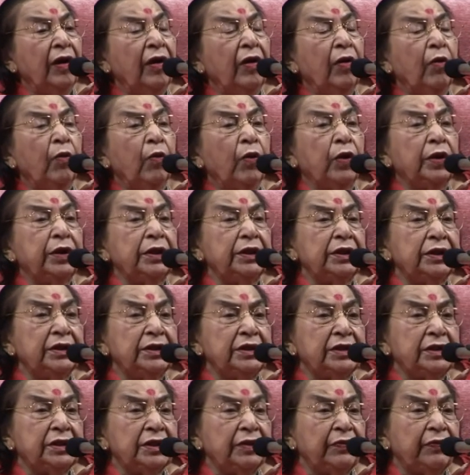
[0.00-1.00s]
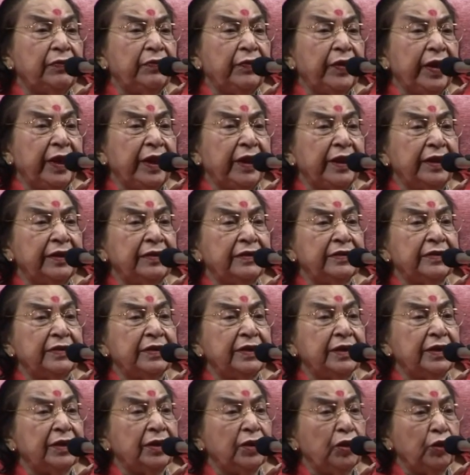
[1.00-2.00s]
What is a fragrance
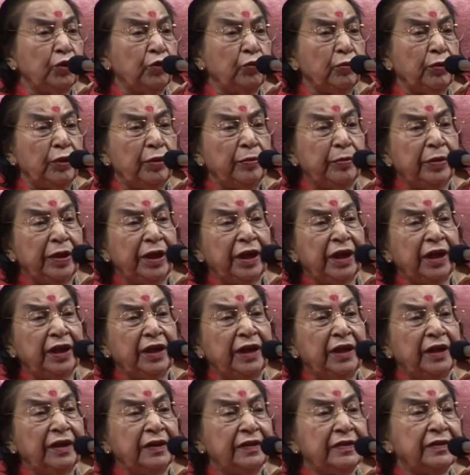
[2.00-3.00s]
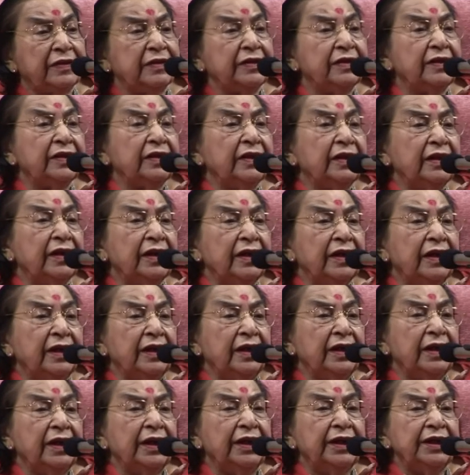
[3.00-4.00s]
in a human being is
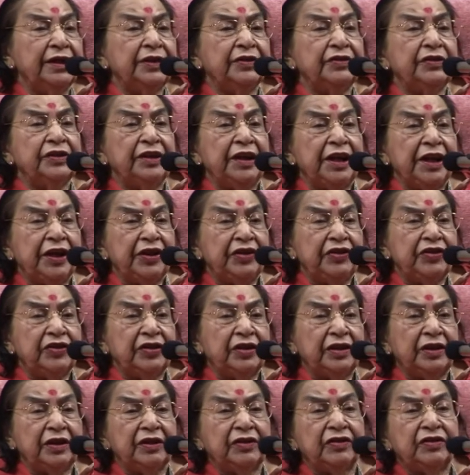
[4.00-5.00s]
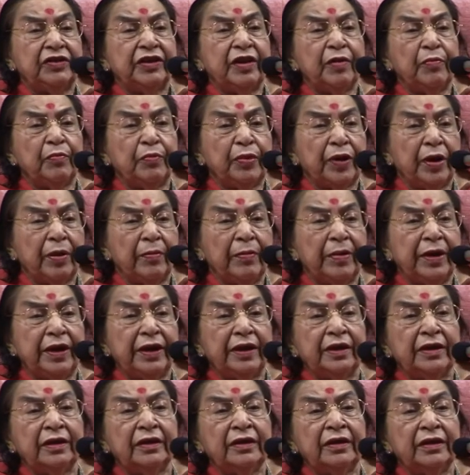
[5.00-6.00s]
his nature, his
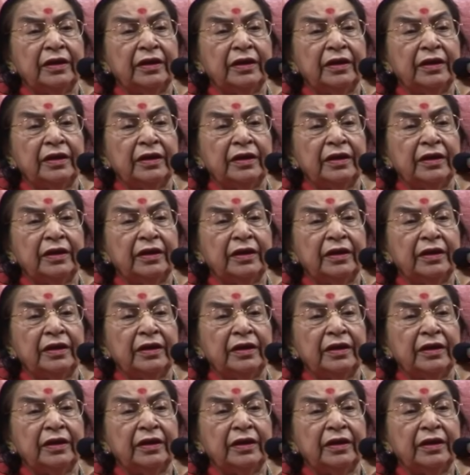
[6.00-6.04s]
temperament,